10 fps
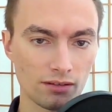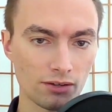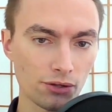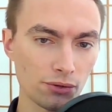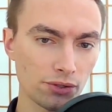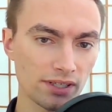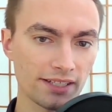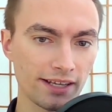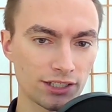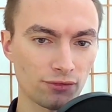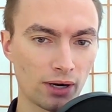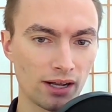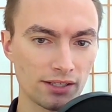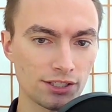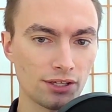Kundera takes
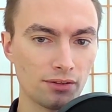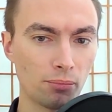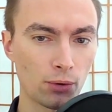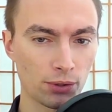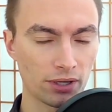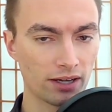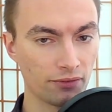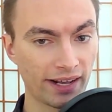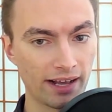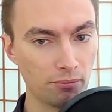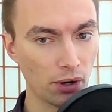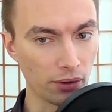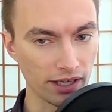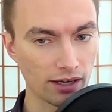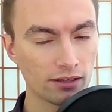Franz to the border of
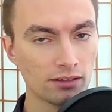Cambodia,